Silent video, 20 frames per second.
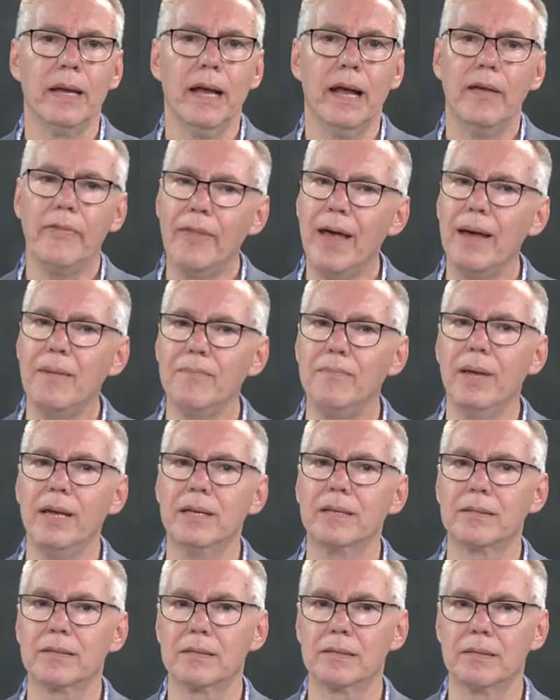And that
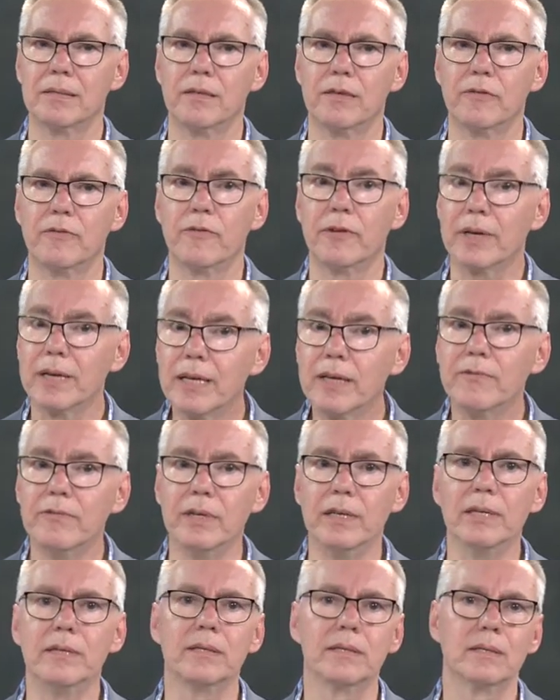makes
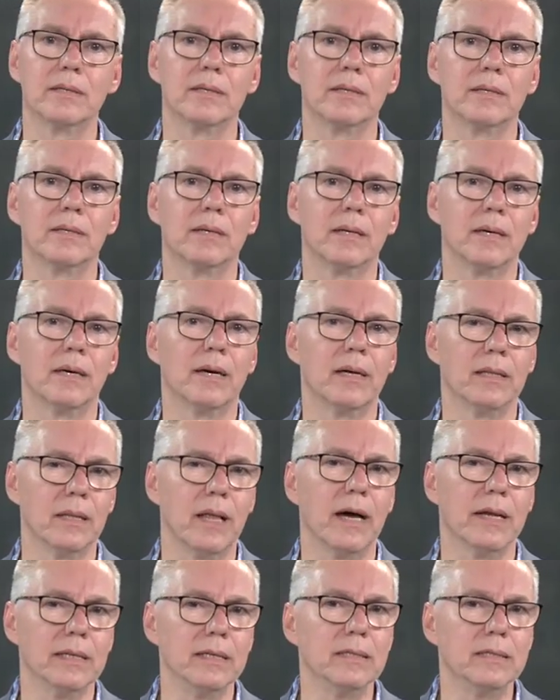forgiveness a
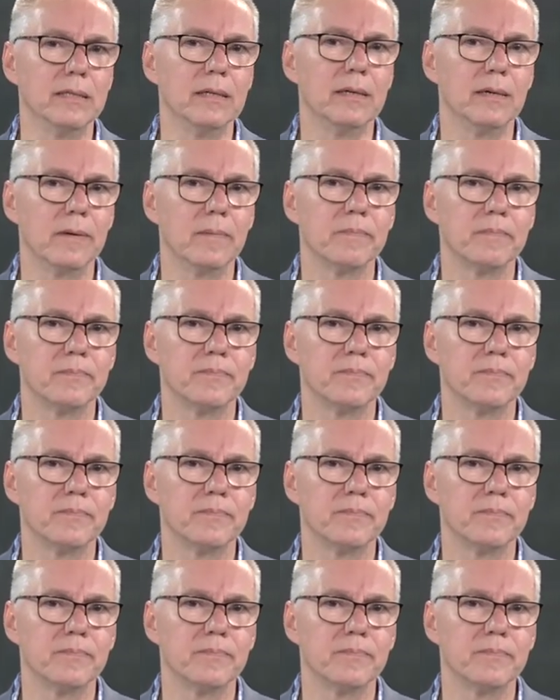lot easier.